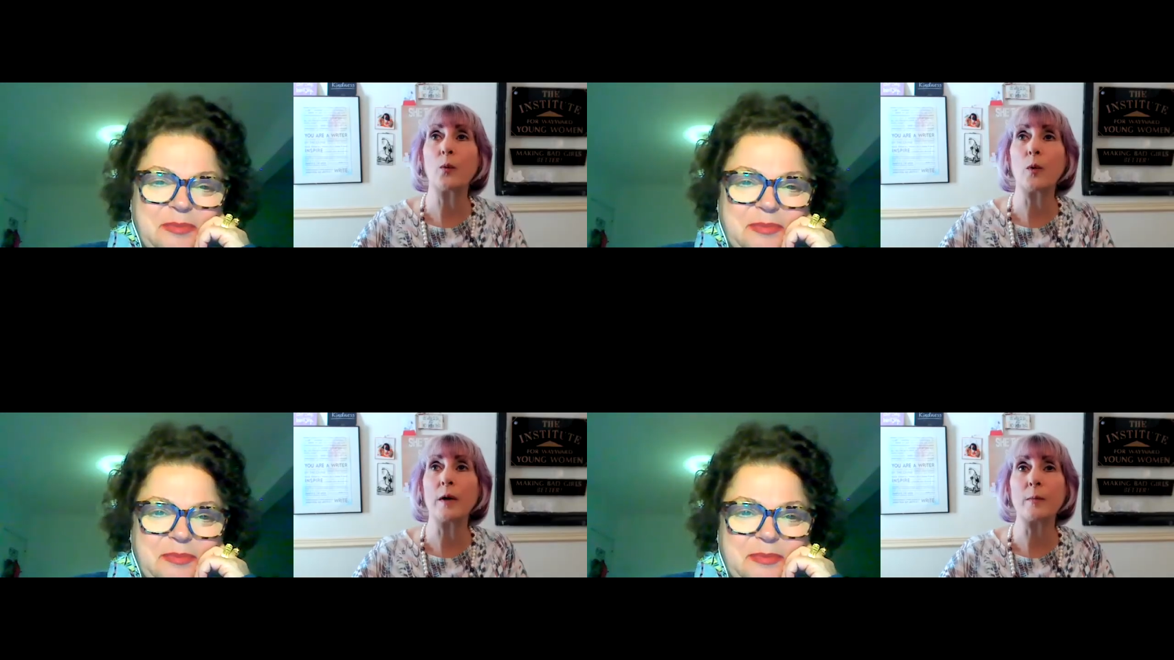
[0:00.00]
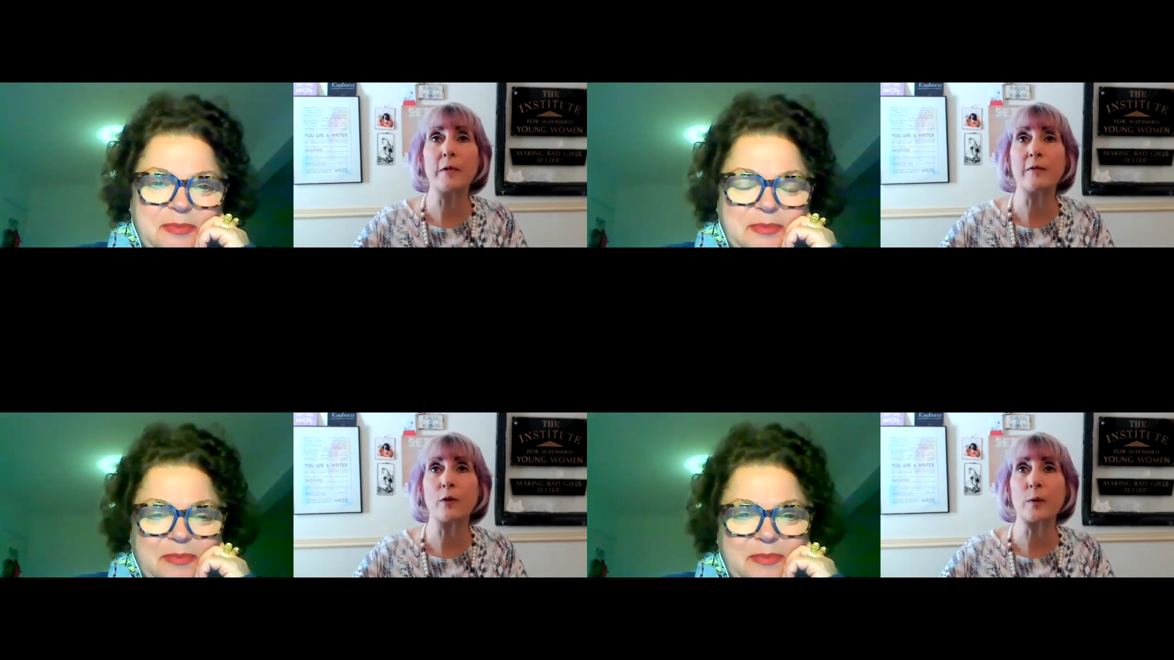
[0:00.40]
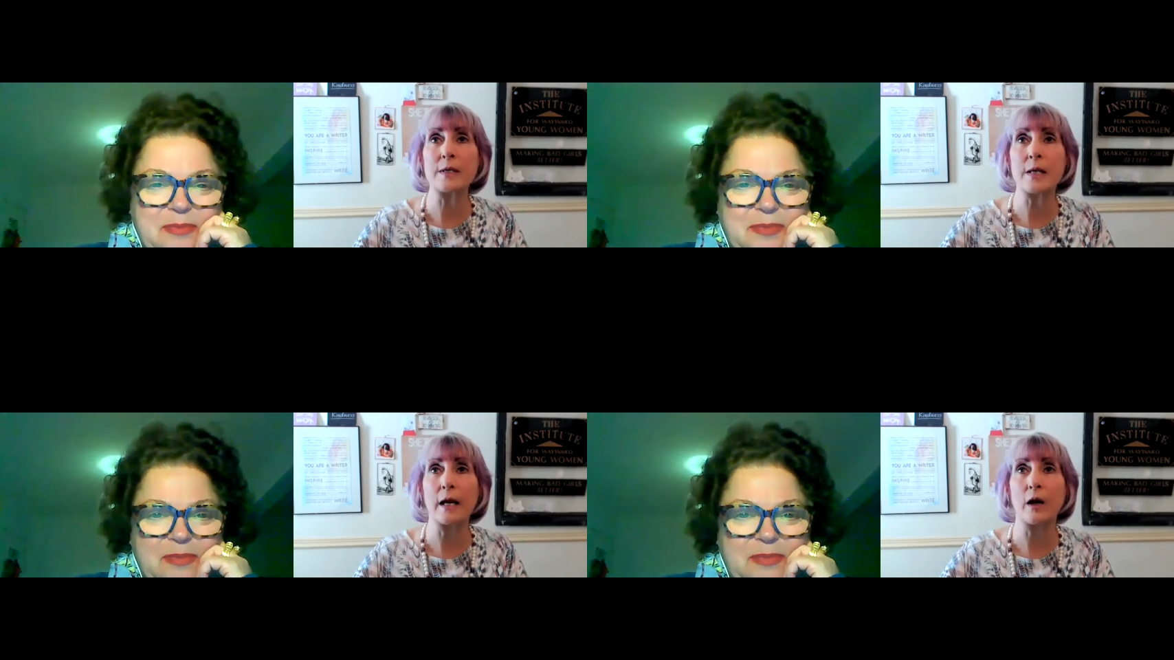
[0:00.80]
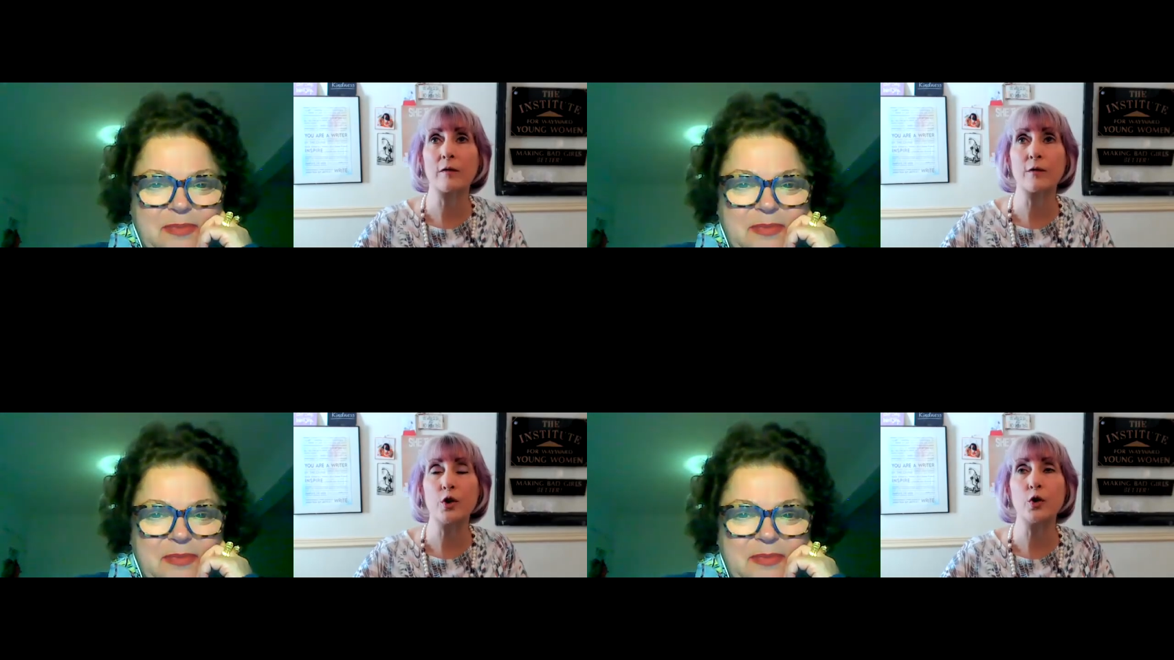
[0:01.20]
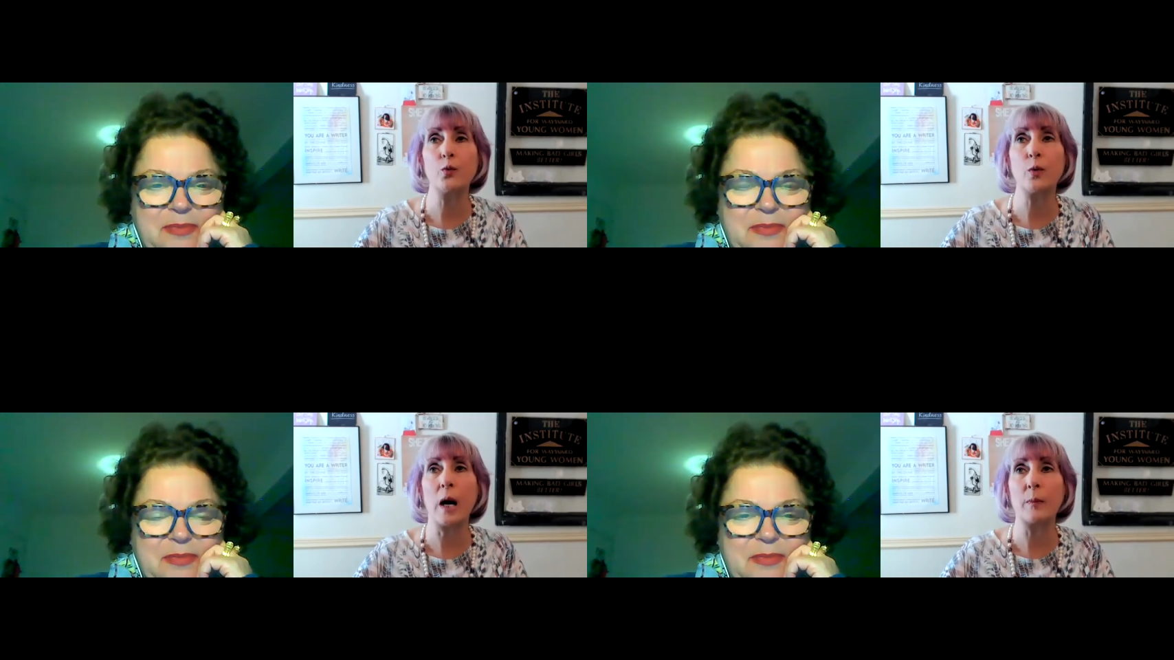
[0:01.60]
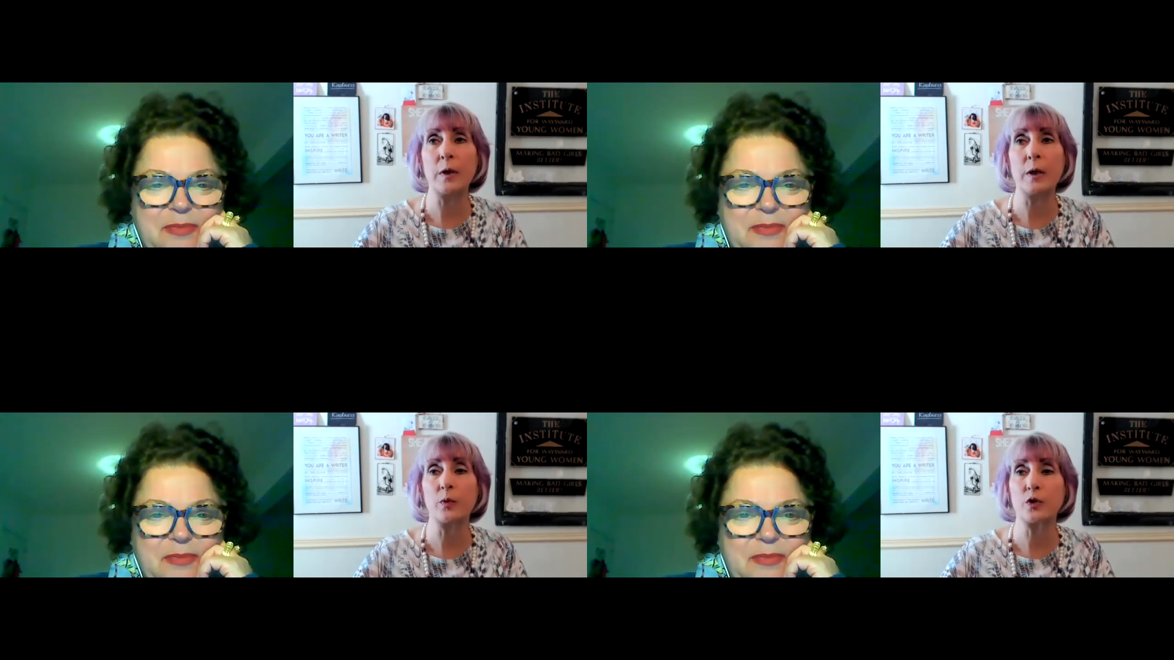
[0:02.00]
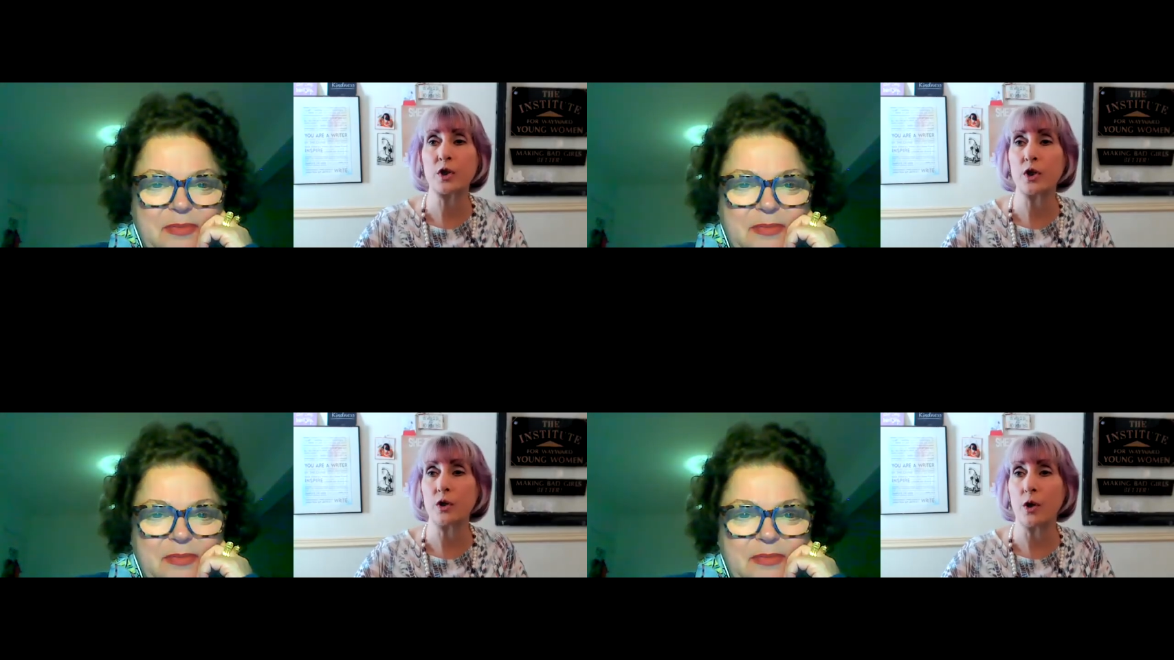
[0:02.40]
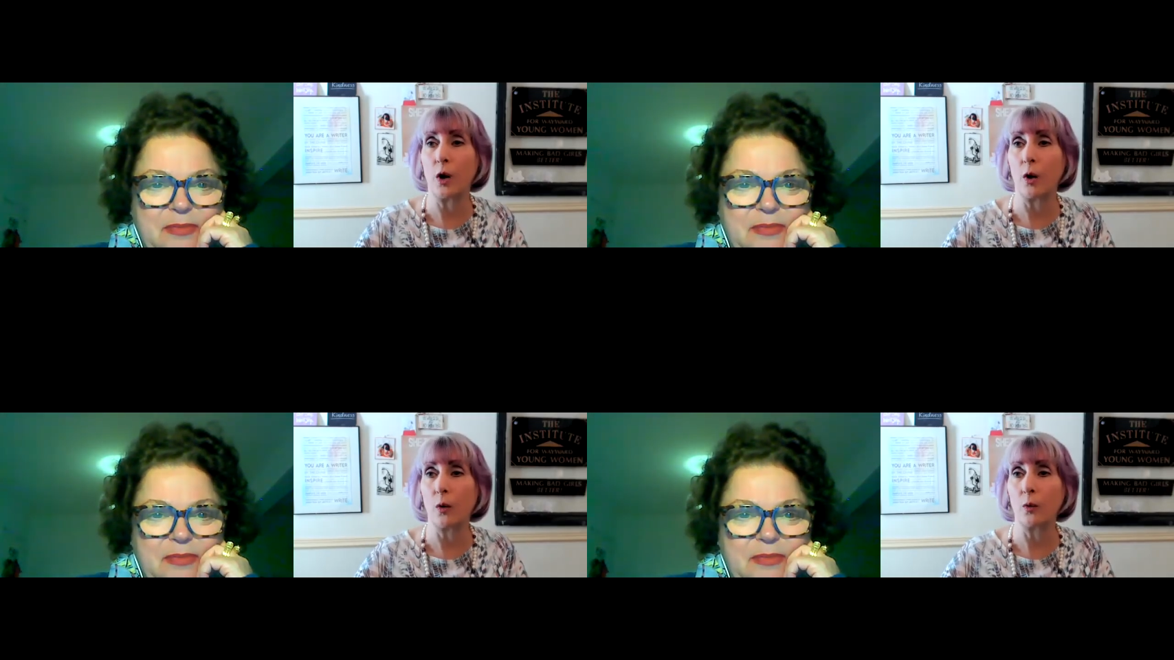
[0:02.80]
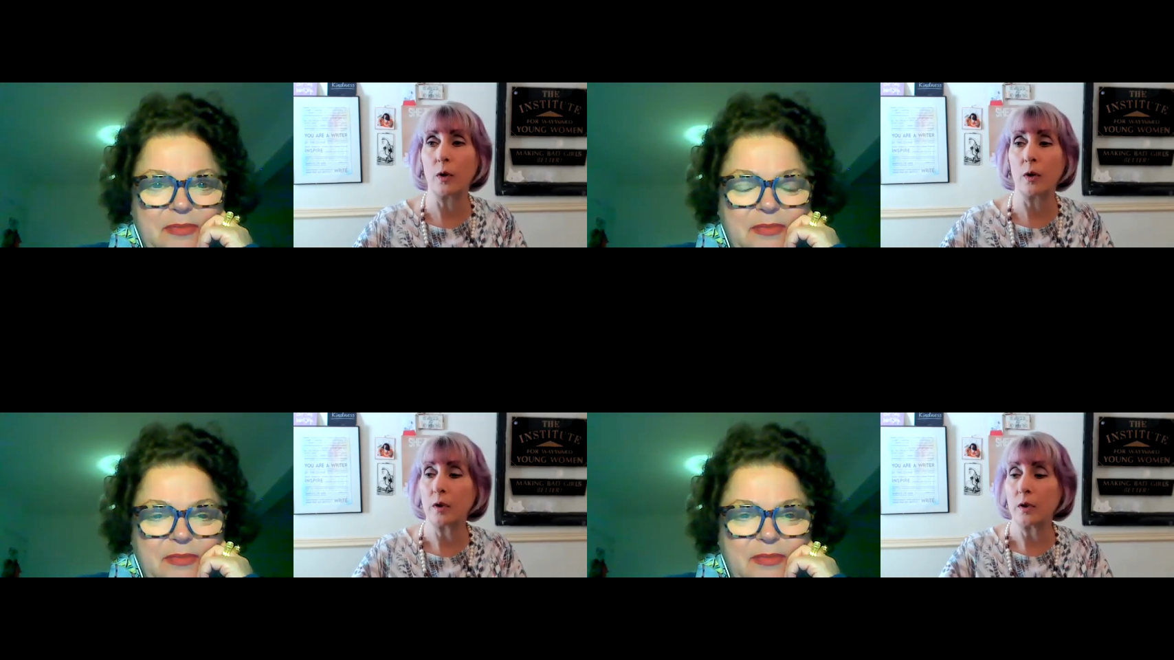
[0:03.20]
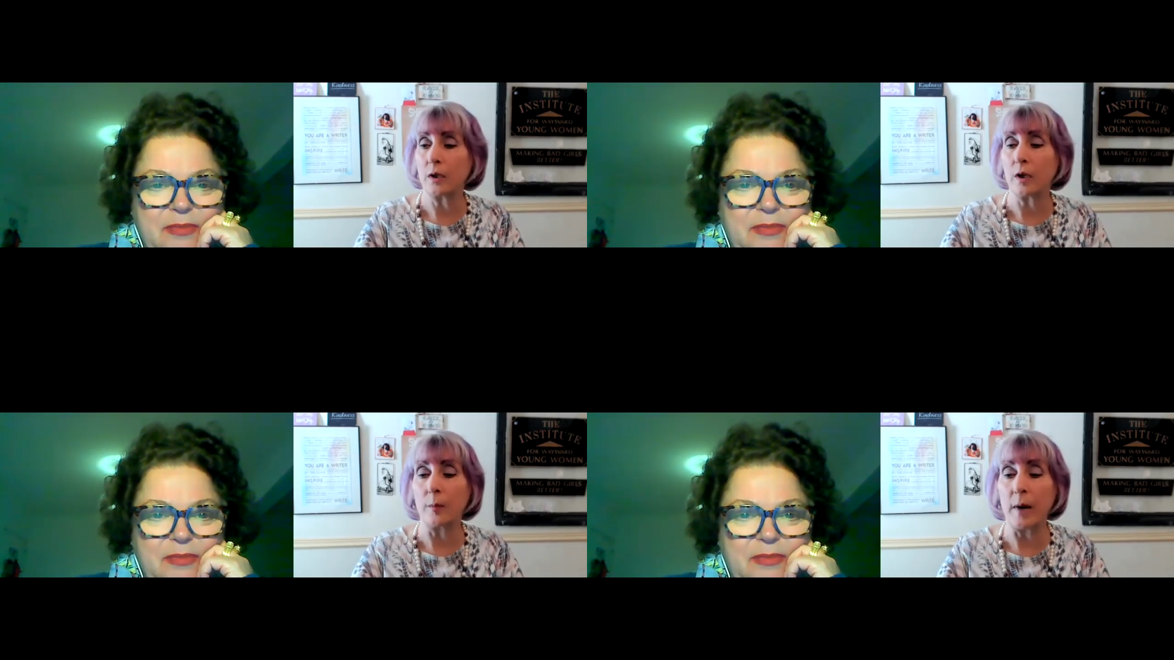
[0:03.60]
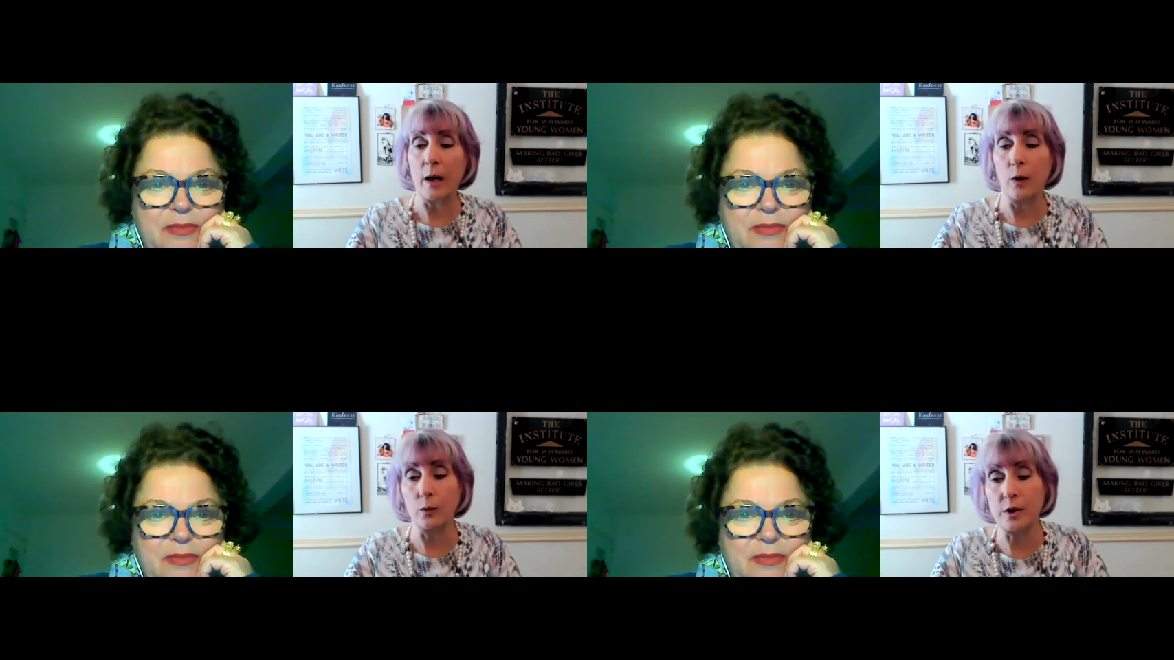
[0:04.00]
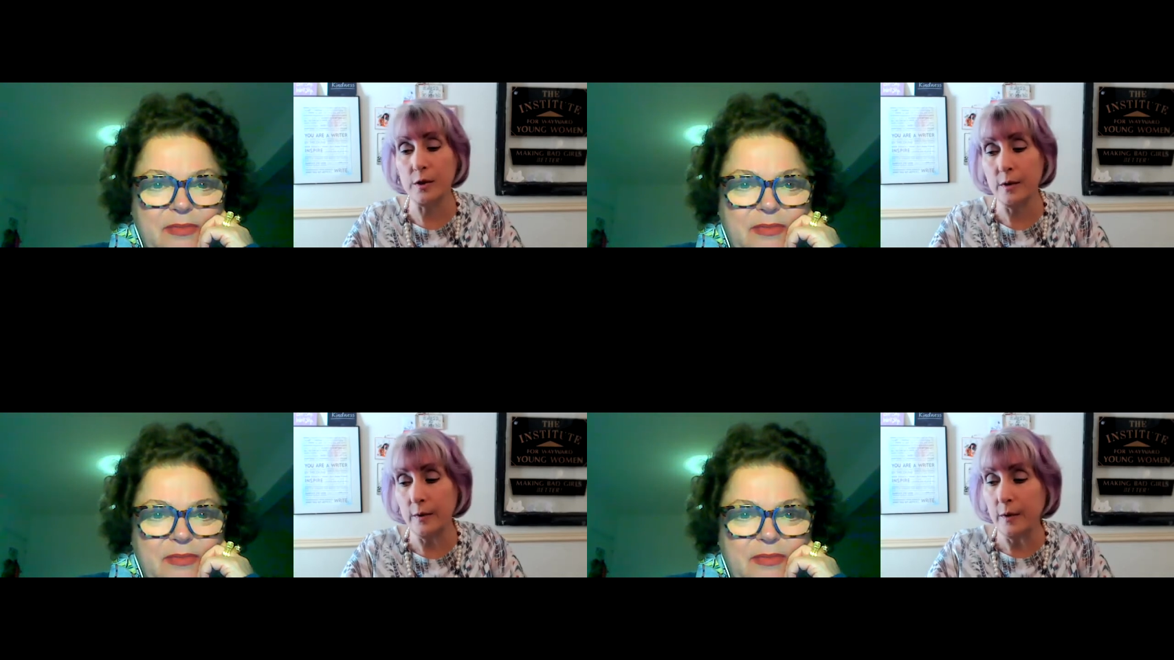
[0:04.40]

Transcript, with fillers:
Speaker 1: what, before we sign off, do you want people to know about?